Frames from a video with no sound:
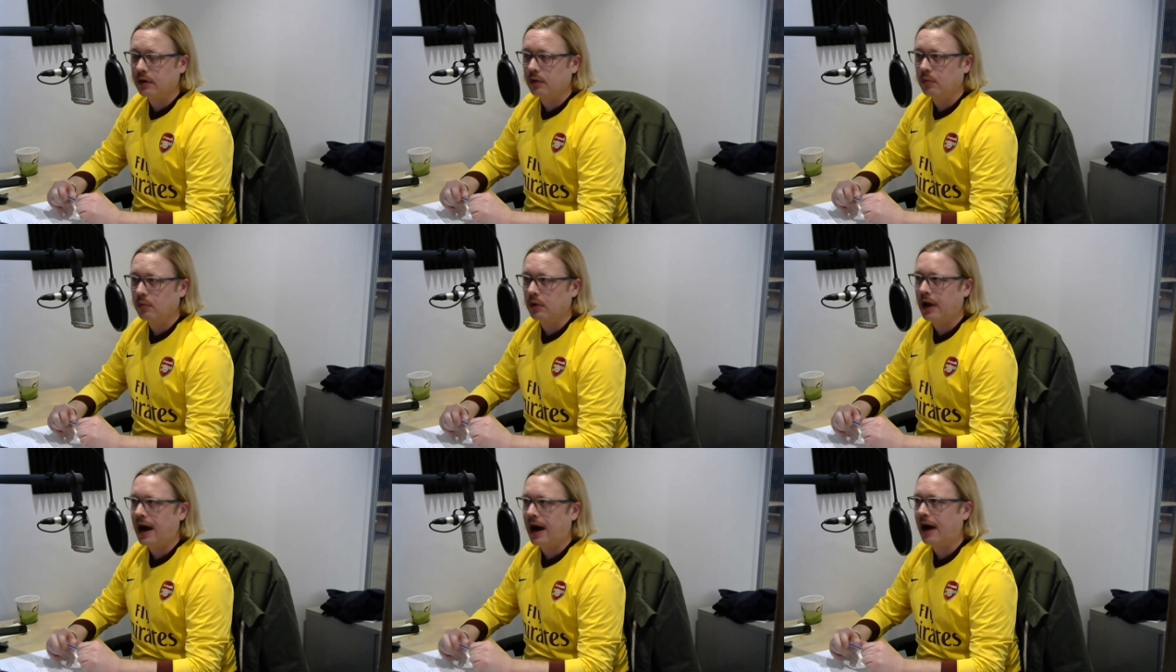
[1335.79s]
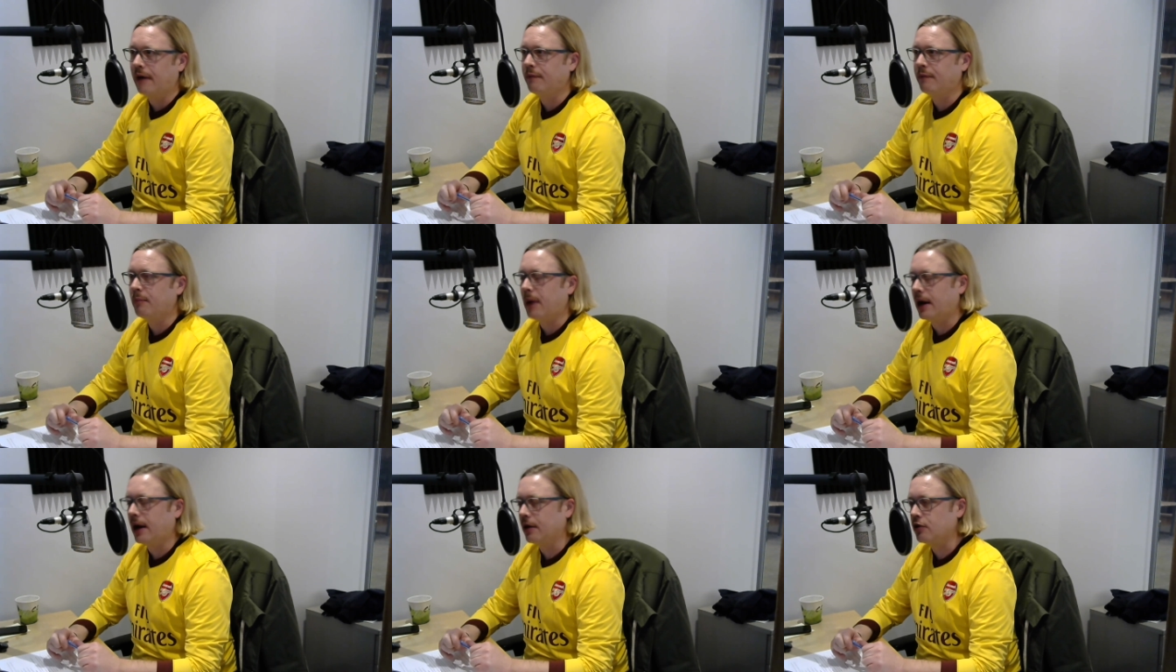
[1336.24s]
will
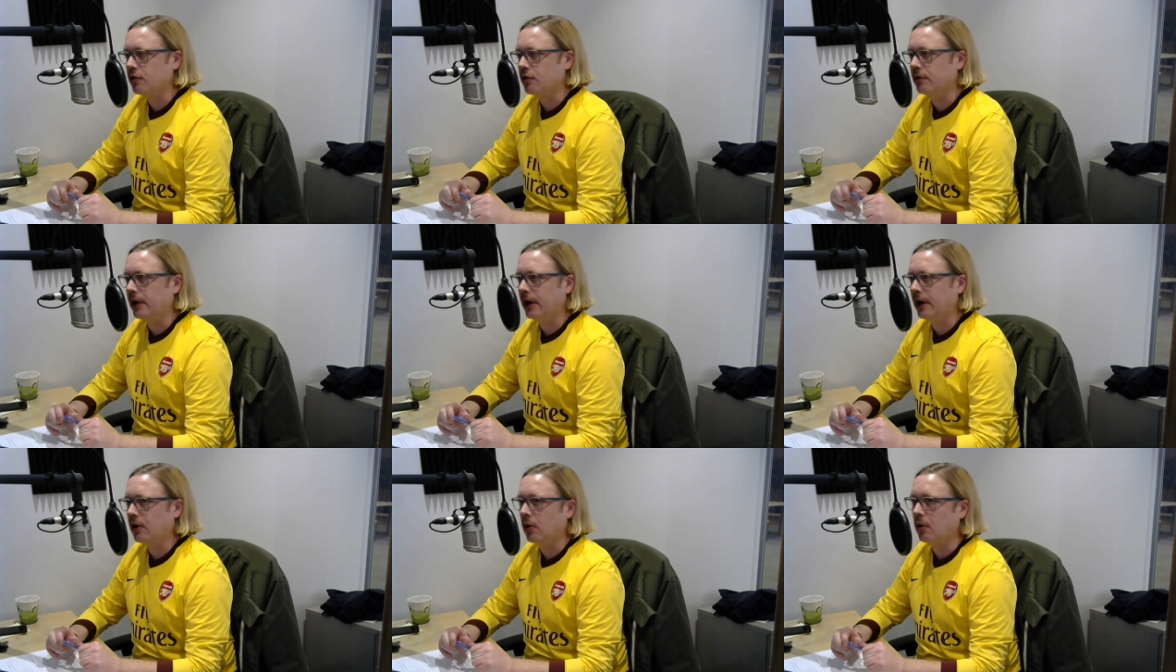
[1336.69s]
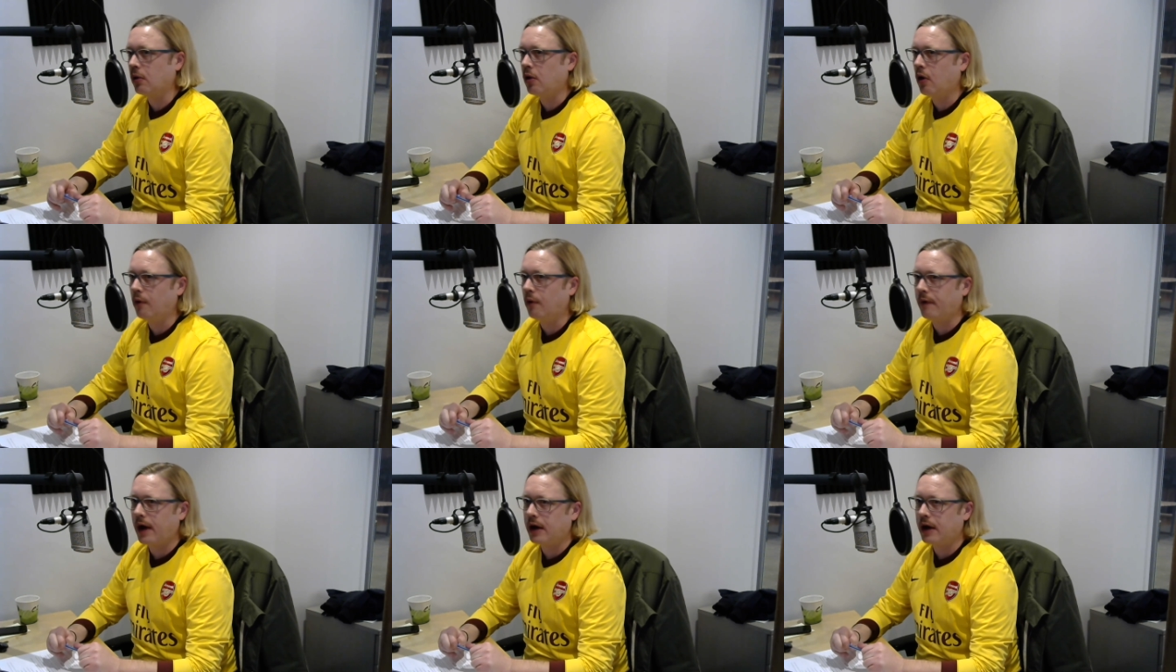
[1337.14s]
have manager Niko
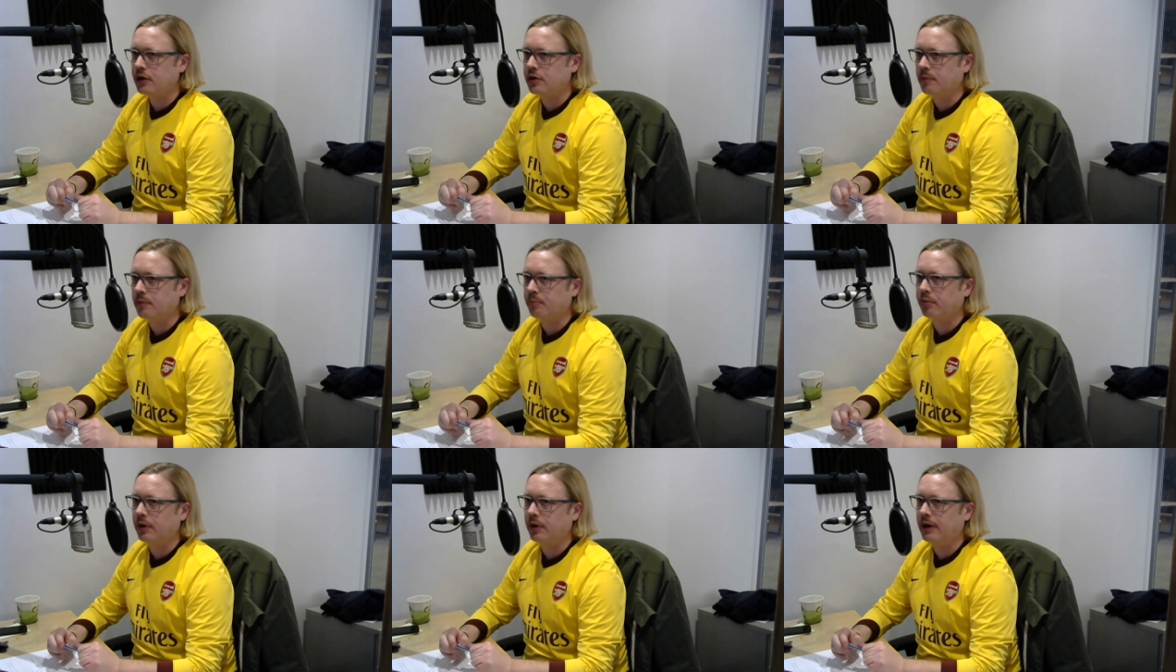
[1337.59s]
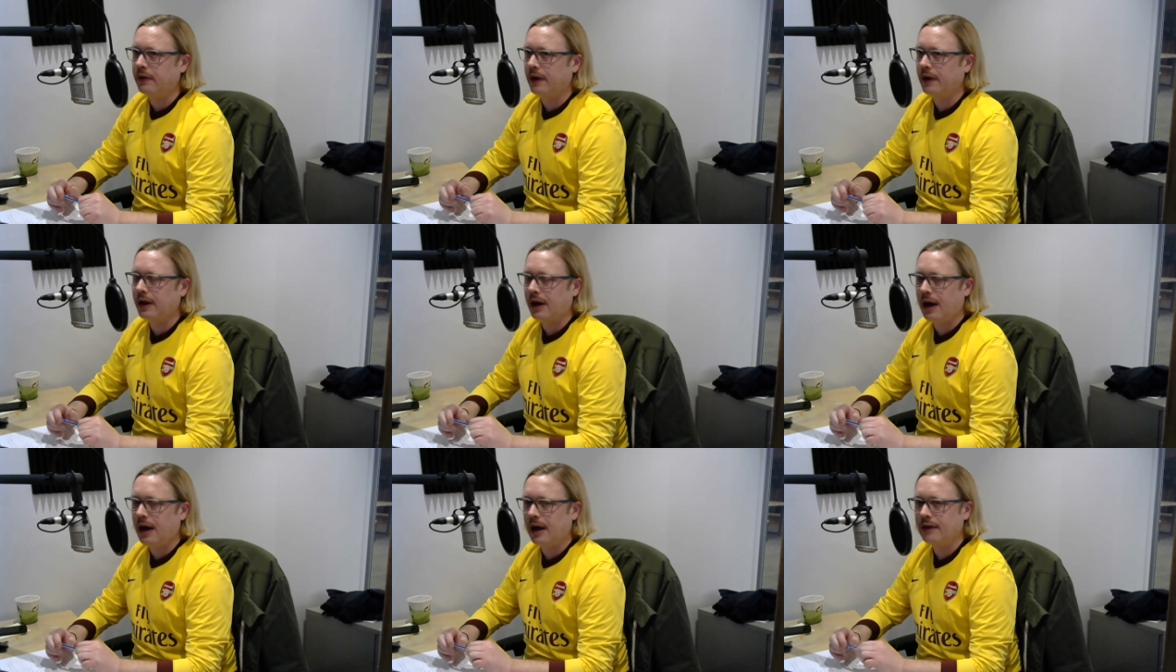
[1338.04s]
Kovac
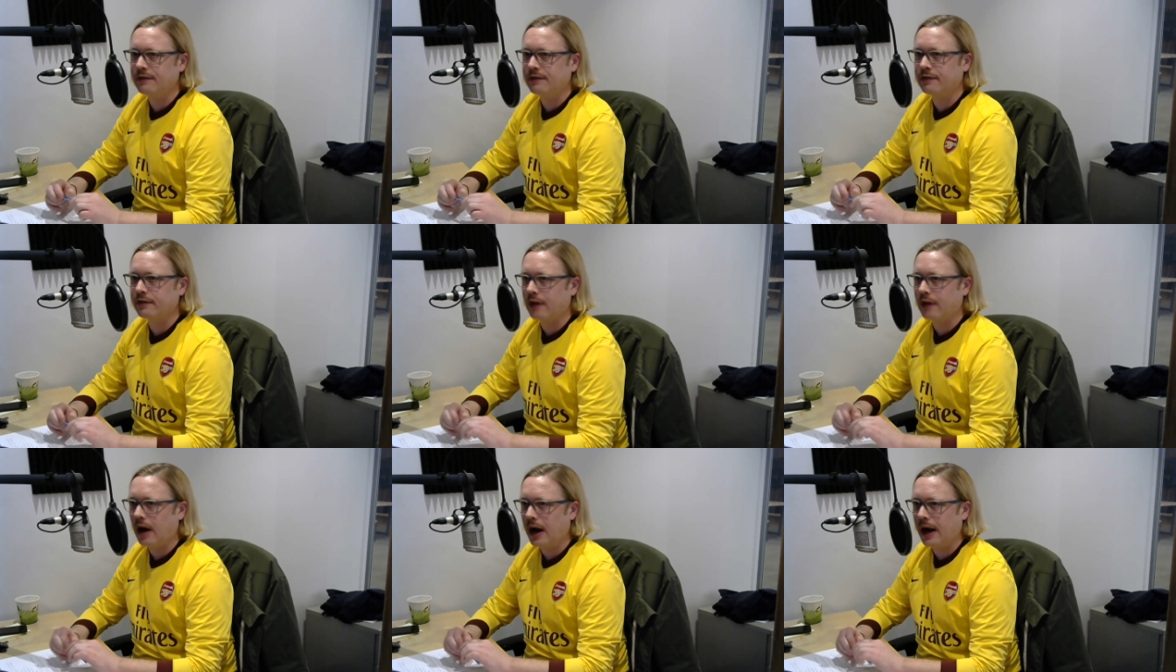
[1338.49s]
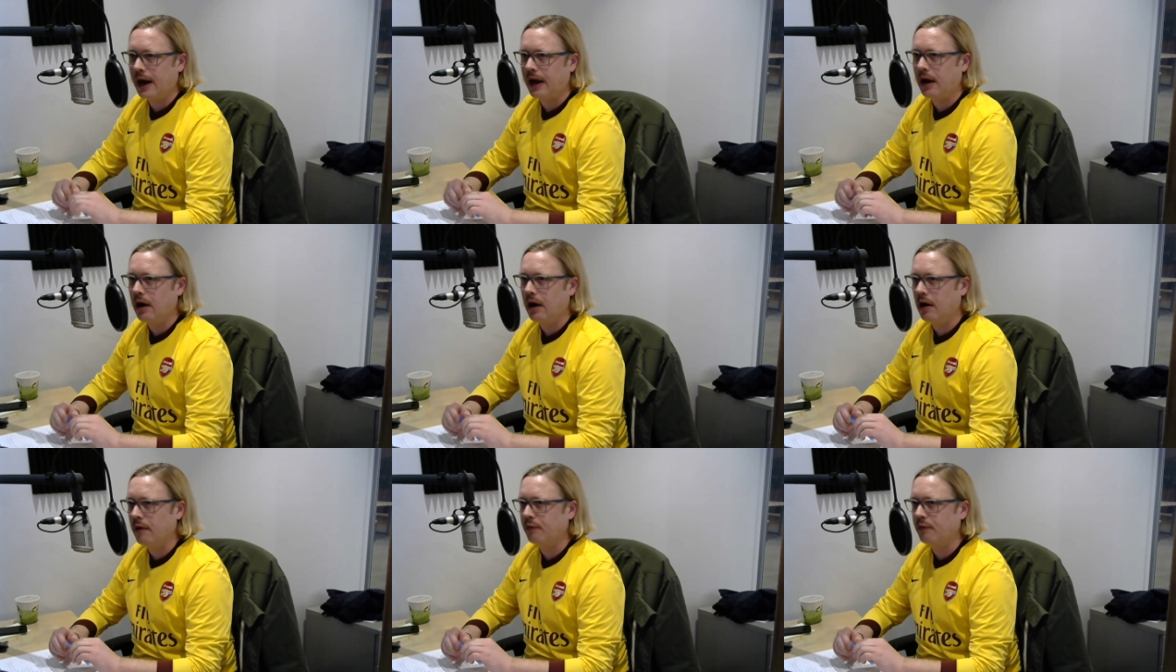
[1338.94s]
breathing a sigh
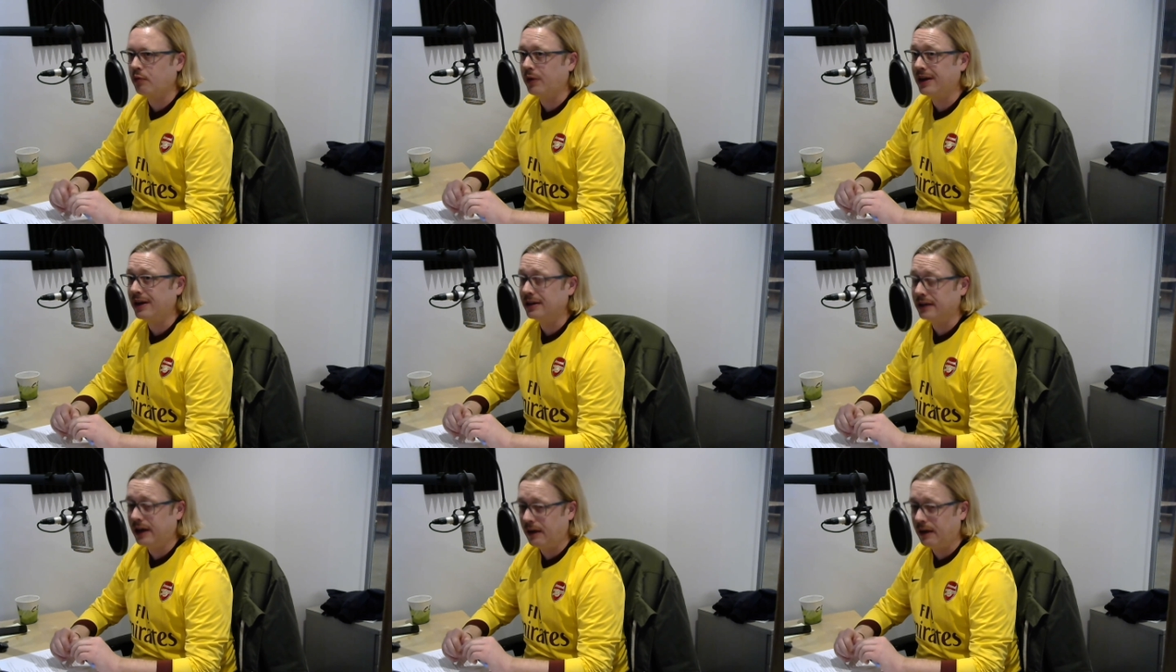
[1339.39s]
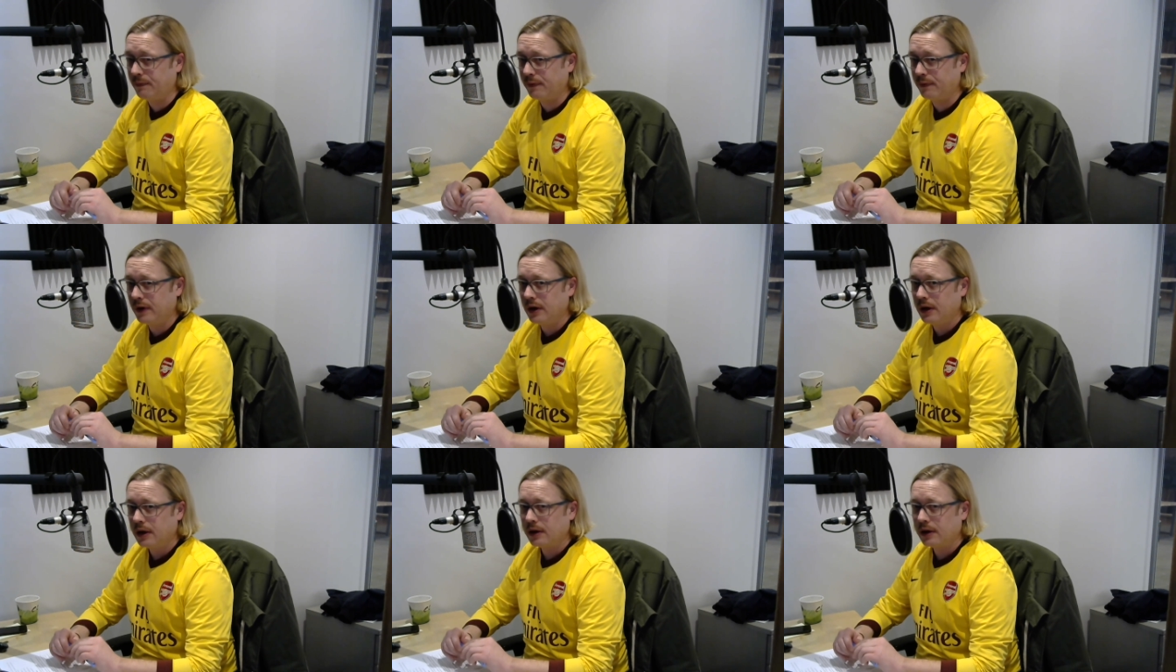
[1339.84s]
of relief